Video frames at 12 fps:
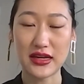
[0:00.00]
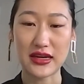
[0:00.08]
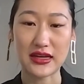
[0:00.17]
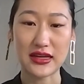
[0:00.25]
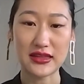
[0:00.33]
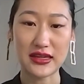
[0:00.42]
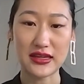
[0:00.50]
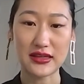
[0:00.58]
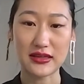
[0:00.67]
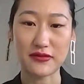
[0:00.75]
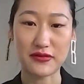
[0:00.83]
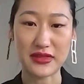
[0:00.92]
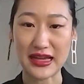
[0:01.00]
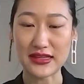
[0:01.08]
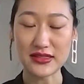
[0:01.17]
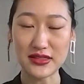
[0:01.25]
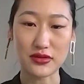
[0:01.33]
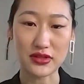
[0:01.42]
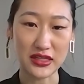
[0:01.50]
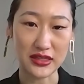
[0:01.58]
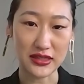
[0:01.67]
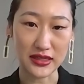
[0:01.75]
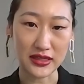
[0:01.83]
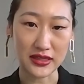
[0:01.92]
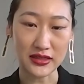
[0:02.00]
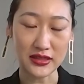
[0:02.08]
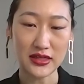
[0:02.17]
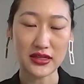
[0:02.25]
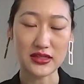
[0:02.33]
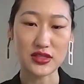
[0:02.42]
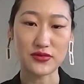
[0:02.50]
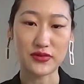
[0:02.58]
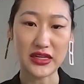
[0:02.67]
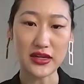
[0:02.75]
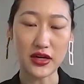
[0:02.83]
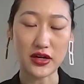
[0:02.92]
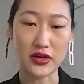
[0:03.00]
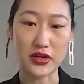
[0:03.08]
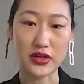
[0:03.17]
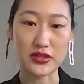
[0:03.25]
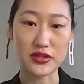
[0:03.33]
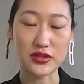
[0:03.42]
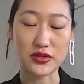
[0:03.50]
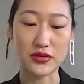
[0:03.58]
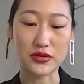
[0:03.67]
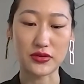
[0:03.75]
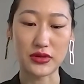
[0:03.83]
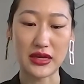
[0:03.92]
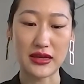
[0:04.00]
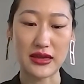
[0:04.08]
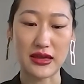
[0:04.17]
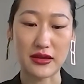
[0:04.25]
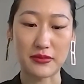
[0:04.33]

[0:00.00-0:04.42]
And I think if that not clear, it's really hard to